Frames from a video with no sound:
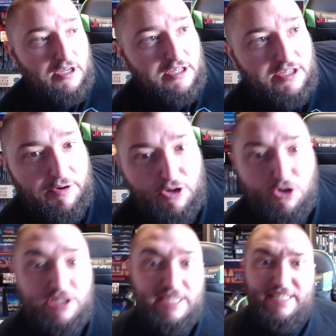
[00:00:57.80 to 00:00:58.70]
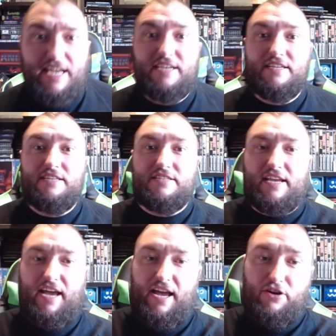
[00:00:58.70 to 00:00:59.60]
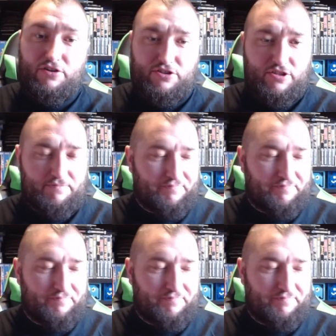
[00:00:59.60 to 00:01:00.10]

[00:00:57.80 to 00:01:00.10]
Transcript: So it could descend into chaos,